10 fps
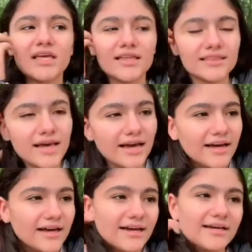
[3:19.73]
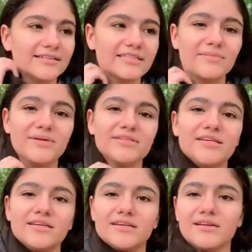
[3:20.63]
the
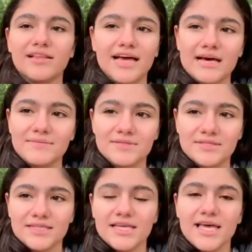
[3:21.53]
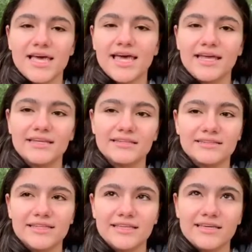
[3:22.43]
building collapses and
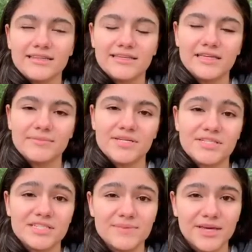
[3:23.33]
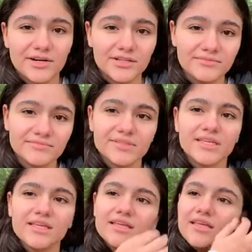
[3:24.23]
the damage is bigger
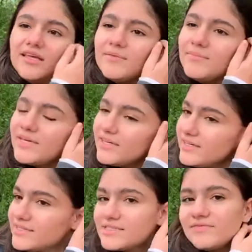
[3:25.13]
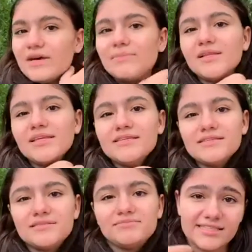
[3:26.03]
because
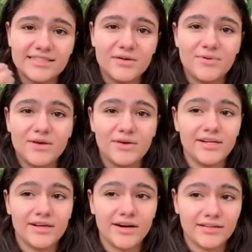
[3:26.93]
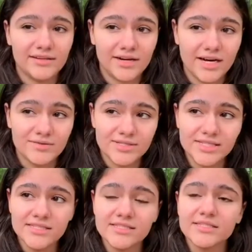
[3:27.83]
families stay without their
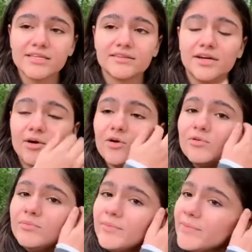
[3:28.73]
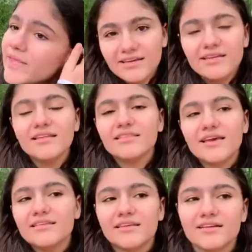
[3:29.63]
houses, their home.
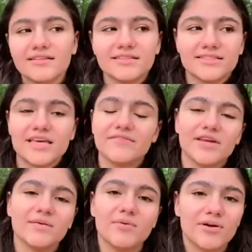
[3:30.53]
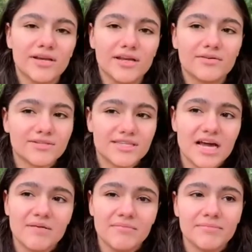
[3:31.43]
They didn't save any money nor
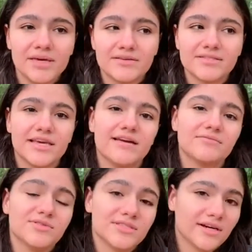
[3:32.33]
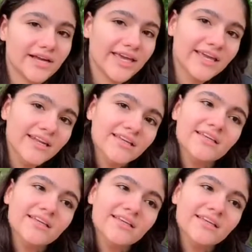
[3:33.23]
time because they have to start again,